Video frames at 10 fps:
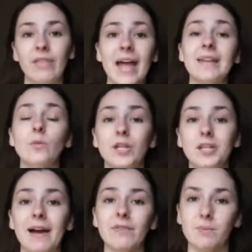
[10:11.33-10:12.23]
Then
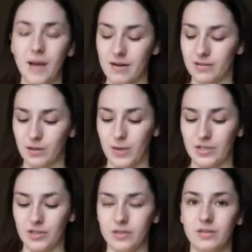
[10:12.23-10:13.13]
when you have comparison
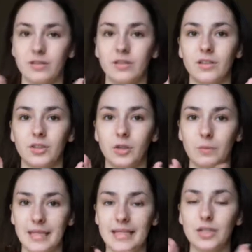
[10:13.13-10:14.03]
questions,
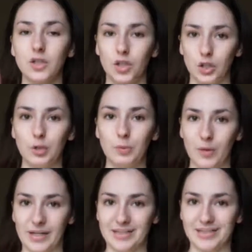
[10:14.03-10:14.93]
you need 2
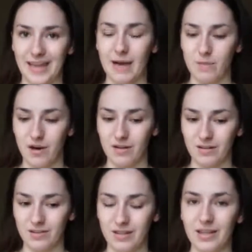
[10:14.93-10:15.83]
points to get a mark.